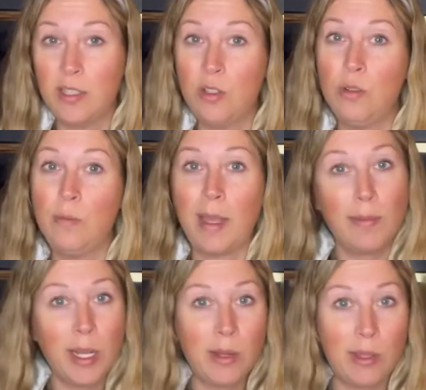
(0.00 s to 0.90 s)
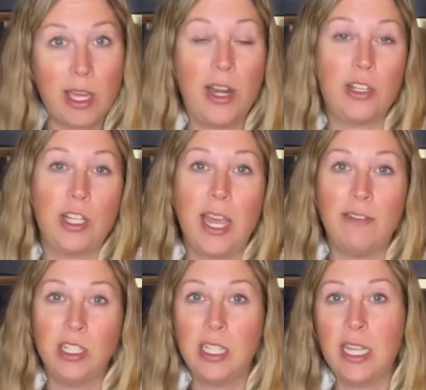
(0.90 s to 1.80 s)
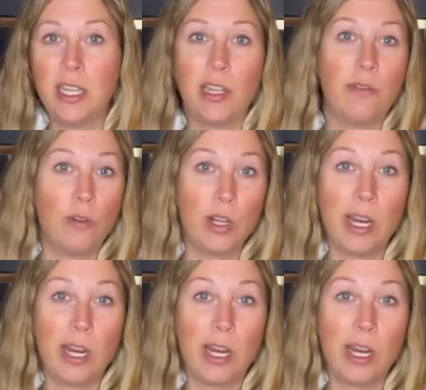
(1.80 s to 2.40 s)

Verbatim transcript: to make money without actually having to get like a forty